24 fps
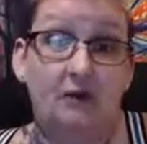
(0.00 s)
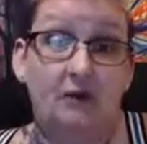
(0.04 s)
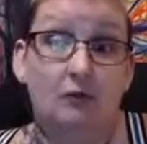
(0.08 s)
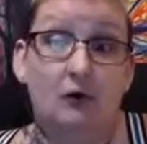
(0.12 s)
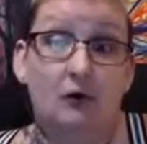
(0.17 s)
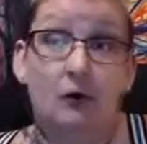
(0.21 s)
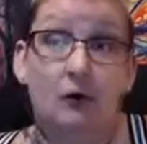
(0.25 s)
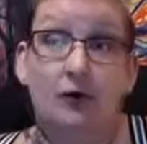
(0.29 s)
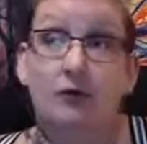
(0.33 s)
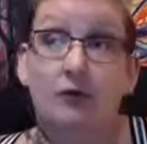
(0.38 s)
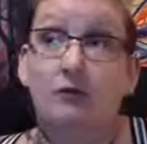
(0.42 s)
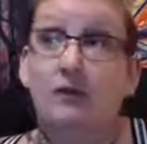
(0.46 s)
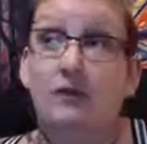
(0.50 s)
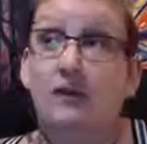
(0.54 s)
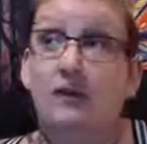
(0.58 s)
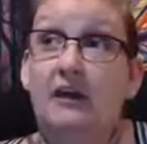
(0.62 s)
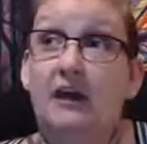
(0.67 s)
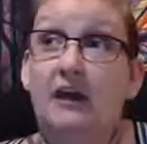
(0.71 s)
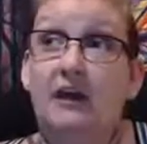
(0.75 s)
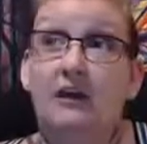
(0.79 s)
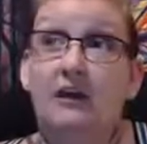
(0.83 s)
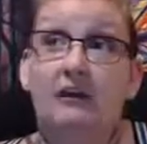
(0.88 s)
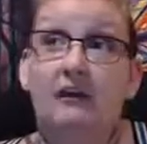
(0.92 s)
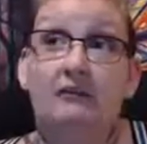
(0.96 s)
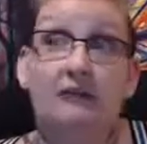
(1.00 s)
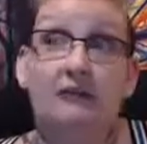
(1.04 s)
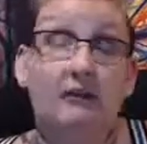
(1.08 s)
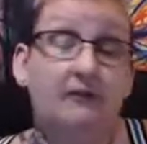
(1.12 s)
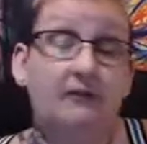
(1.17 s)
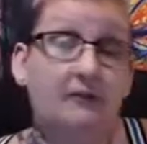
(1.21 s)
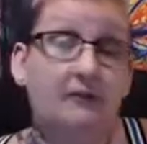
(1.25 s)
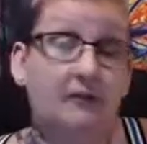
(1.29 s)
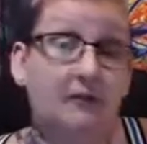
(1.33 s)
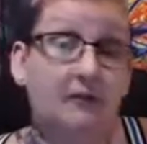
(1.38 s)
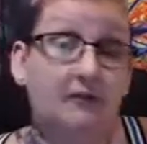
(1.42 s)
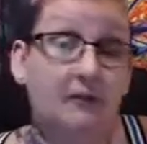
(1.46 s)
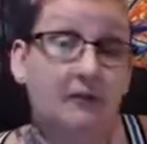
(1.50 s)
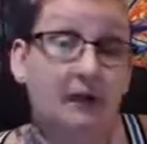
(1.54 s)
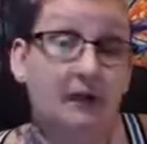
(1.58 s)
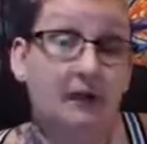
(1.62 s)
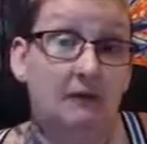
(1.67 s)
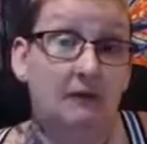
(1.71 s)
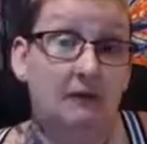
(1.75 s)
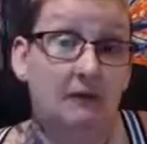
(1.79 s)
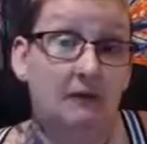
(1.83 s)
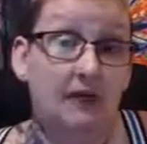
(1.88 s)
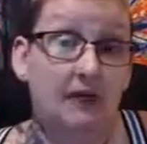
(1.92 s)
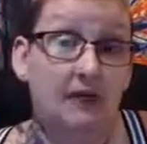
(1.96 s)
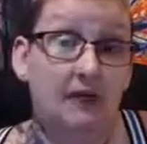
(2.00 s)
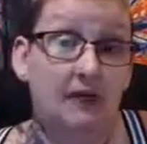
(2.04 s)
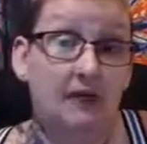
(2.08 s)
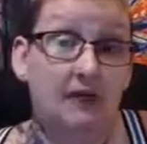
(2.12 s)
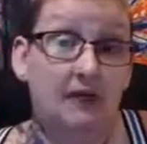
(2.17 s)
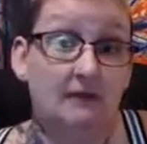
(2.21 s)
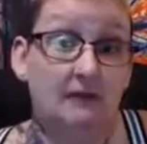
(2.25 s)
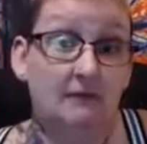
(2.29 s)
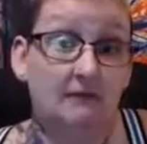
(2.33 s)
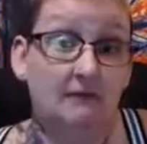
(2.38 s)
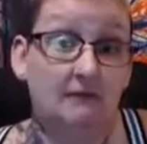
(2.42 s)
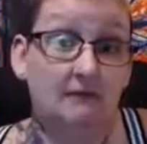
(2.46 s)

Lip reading: where you would get a 15-minute reading